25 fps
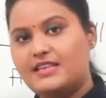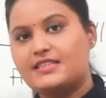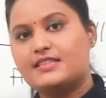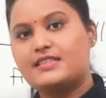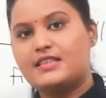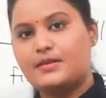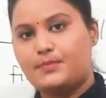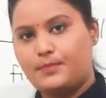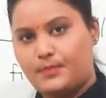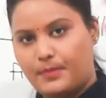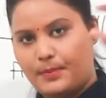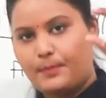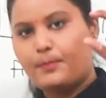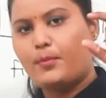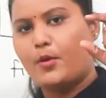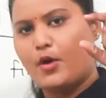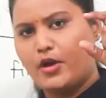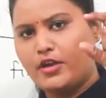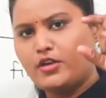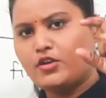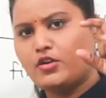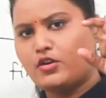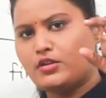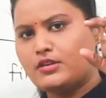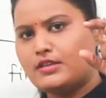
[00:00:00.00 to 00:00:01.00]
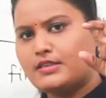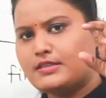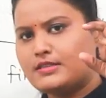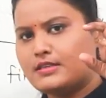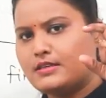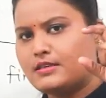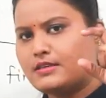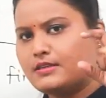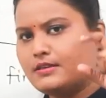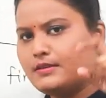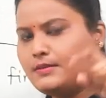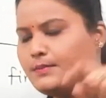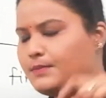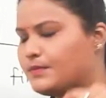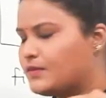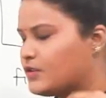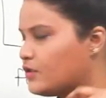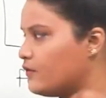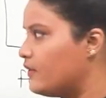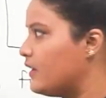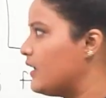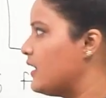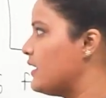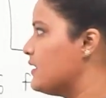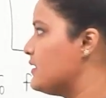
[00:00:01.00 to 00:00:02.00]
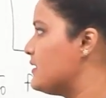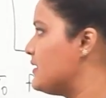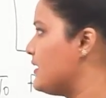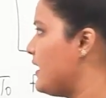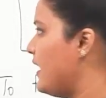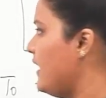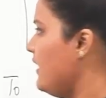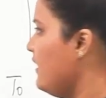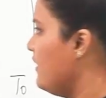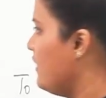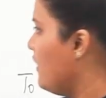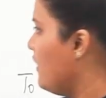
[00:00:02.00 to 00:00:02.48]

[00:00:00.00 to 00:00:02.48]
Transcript: the point on the circle. So, we can say